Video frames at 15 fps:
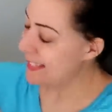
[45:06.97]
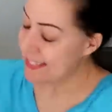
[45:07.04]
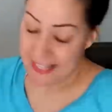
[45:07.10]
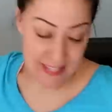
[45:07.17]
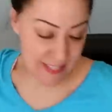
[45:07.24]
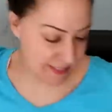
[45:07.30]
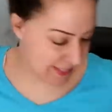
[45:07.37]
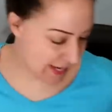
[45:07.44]
that
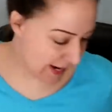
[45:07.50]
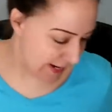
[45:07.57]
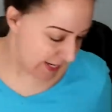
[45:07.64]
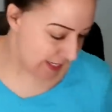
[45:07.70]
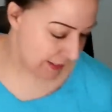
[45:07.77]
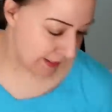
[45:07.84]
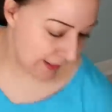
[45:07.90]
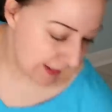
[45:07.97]
to the
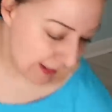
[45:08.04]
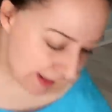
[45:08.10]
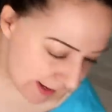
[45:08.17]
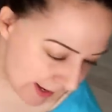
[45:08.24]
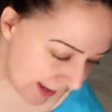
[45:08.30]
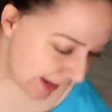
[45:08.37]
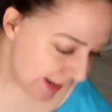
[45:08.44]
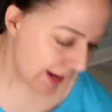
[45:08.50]
side,
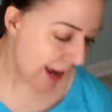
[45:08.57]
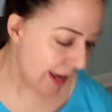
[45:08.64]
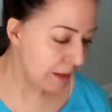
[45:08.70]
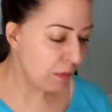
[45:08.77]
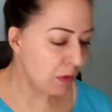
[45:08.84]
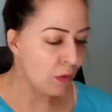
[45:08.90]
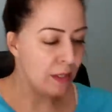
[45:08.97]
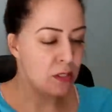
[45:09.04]
and I
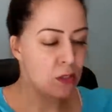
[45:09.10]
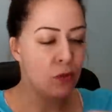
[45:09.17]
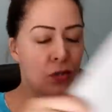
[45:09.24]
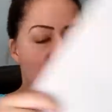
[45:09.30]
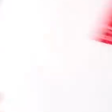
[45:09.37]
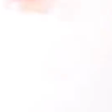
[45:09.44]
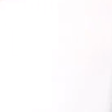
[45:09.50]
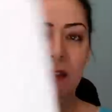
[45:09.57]
am going to
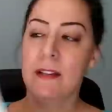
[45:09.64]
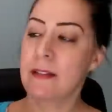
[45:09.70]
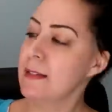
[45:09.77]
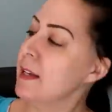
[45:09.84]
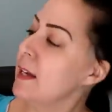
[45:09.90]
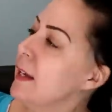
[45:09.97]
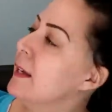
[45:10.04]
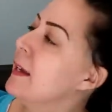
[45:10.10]
ship
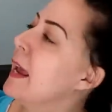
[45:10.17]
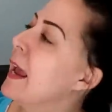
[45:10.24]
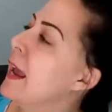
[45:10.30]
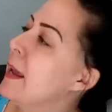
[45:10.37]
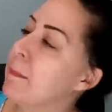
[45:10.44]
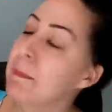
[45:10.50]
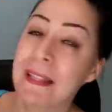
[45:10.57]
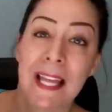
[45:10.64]
this in
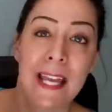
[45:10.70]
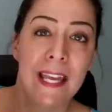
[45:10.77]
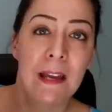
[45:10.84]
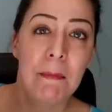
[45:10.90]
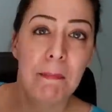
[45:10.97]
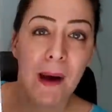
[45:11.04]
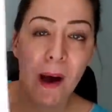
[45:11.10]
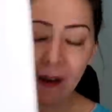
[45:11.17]
a
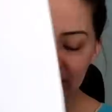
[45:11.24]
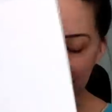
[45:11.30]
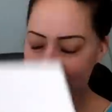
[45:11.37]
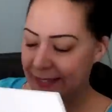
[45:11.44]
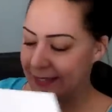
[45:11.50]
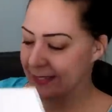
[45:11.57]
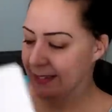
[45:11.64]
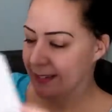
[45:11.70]
blanket
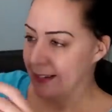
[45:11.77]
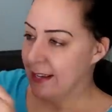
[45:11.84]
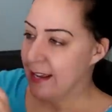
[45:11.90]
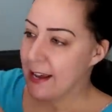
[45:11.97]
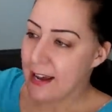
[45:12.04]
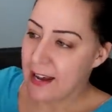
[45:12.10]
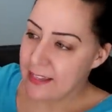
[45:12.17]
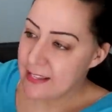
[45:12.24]
box.
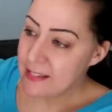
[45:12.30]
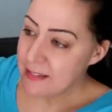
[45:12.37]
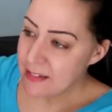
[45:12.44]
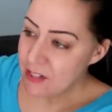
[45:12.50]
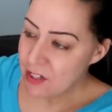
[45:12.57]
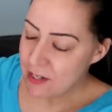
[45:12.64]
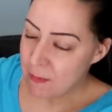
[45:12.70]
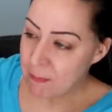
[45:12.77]
And this
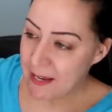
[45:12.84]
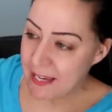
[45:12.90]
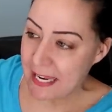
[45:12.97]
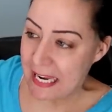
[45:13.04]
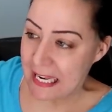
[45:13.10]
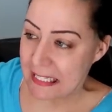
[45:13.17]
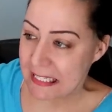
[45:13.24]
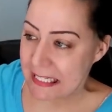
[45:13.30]
is shipping
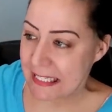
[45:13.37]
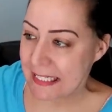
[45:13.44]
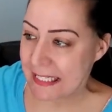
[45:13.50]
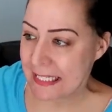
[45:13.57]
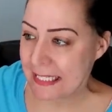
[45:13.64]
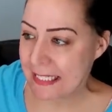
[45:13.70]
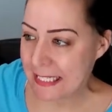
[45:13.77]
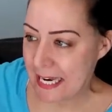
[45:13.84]
in
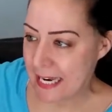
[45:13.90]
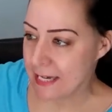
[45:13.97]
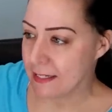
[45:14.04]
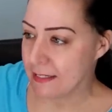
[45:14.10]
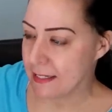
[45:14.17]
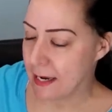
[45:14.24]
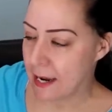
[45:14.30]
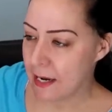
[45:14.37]

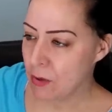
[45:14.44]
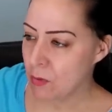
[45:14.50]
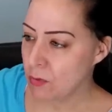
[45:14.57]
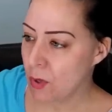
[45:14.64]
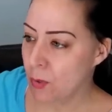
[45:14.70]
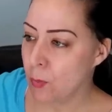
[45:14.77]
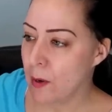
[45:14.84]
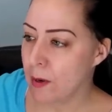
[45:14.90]
state. I don't
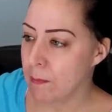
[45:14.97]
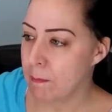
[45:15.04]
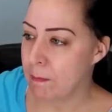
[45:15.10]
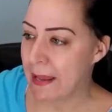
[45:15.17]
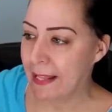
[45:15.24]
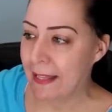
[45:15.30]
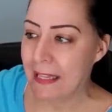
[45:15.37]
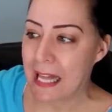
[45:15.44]
know where
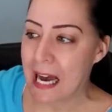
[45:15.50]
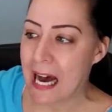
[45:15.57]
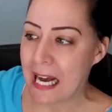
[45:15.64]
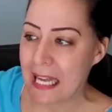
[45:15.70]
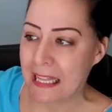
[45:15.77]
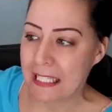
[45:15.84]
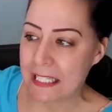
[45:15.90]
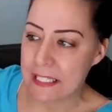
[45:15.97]
Belle
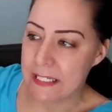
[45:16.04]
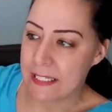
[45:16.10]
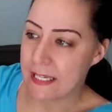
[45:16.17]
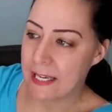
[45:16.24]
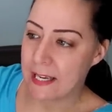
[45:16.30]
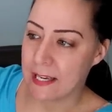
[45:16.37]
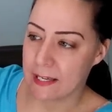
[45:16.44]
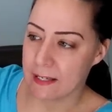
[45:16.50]
Island
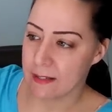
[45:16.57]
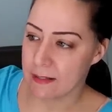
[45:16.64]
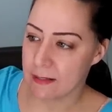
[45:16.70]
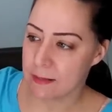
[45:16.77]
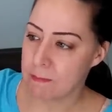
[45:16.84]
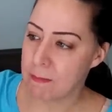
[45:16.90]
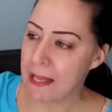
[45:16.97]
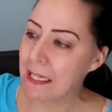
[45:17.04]
is.
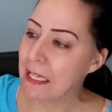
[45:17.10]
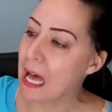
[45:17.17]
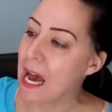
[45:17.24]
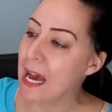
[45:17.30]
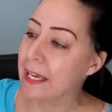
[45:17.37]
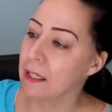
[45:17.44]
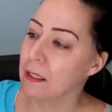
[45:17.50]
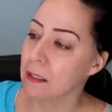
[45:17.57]
Belle
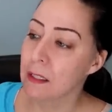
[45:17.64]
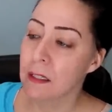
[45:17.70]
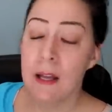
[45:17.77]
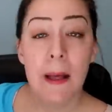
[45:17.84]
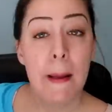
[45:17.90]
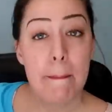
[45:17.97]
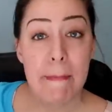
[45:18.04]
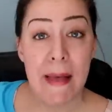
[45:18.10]
Isle.
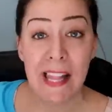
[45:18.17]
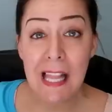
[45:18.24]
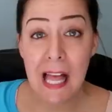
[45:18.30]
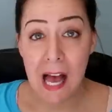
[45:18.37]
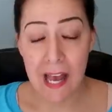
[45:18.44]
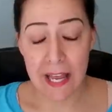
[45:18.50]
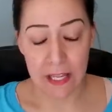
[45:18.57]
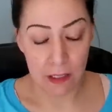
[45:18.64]
Belle
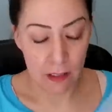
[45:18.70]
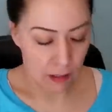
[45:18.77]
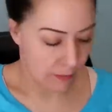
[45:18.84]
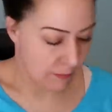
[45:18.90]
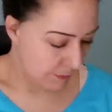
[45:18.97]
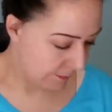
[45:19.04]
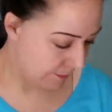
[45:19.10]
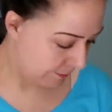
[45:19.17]
Isle.
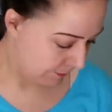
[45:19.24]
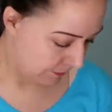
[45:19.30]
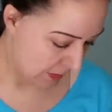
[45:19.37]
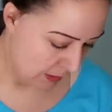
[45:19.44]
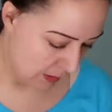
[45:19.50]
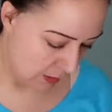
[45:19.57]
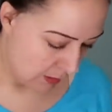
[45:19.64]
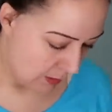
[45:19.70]

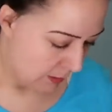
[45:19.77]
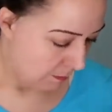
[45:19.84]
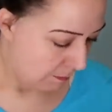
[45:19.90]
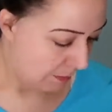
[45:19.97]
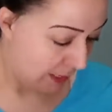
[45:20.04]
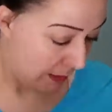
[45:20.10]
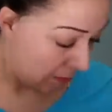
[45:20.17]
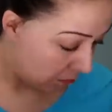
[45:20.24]

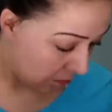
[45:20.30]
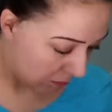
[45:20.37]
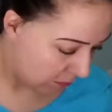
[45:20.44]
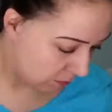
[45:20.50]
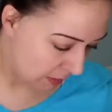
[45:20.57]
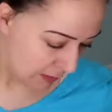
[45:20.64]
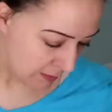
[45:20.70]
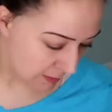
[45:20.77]
But
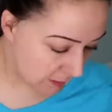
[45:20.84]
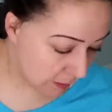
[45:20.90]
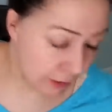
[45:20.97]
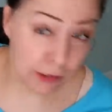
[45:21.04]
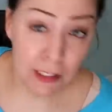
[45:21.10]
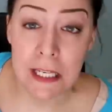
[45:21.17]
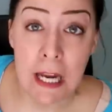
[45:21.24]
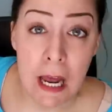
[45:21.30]
it's
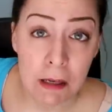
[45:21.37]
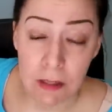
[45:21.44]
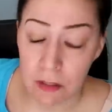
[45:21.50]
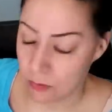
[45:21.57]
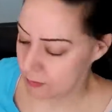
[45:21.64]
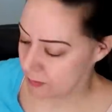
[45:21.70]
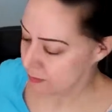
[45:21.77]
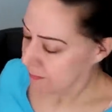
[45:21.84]
clearly not
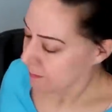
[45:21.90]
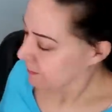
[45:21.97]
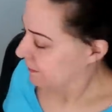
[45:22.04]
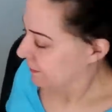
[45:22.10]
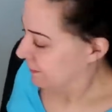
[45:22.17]
close.